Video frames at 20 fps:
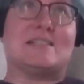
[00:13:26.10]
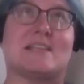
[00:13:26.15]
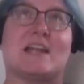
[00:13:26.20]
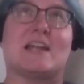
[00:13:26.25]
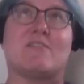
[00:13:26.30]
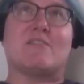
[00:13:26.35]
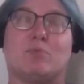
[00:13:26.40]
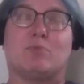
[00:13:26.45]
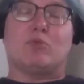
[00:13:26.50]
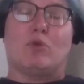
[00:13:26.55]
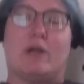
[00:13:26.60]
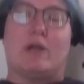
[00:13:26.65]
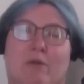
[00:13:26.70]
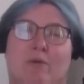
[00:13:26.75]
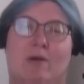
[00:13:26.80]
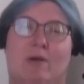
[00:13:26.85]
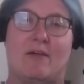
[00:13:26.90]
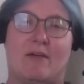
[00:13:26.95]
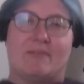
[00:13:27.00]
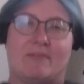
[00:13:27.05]
that I've employed
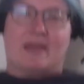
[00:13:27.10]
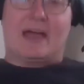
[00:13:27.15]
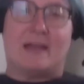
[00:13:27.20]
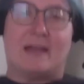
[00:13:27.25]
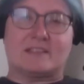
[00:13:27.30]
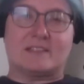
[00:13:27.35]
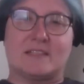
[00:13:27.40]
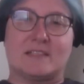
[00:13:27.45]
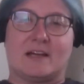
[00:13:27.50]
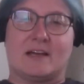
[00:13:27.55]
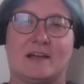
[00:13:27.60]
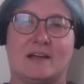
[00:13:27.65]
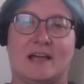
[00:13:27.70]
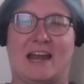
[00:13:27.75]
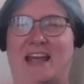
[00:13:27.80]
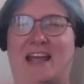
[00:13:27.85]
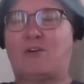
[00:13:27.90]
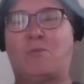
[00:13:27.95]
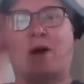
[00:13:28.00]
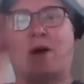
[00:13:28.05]
around that,
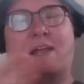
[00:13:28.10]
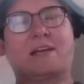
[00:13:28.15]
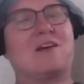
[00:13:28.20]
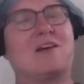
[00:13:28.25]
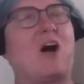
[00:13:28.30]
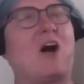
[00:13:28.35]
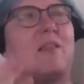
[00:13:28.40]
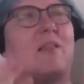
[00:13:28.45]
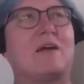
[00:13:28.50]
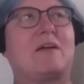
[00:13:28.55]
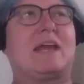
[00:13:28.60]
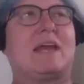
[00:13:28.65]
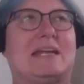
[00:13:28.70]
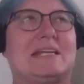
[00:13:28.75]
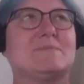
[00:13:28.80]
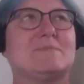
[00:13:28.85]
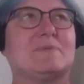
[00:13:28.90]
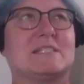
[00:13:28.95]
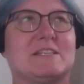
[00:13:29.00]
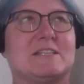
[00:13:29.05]
and I don't want to call out any
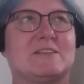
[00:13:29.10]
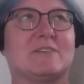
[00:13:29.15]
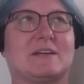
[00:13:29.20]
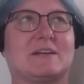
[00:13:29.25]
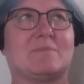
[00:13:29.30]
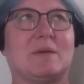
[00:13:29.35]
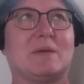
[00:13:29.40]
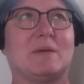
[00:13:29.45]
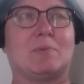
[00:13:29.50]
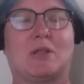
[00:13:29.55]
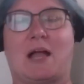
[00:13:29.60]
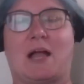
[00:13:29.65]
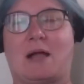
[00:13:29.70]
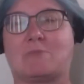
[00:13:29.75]
specific people.